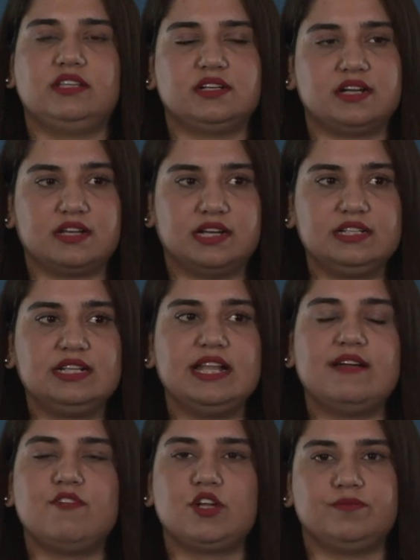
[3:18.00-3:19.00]
the current
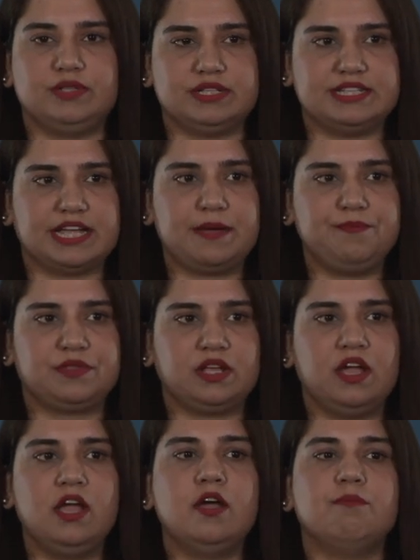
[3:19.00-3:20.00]
level of the depth
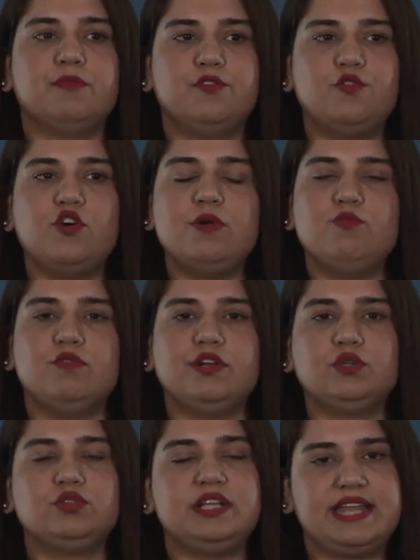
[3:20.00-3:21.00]
before
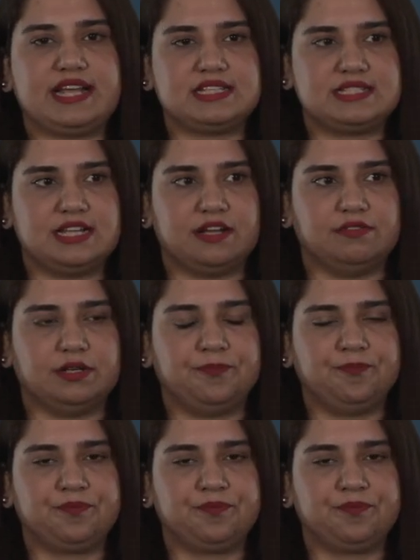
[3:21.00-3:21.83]
moving to the next level.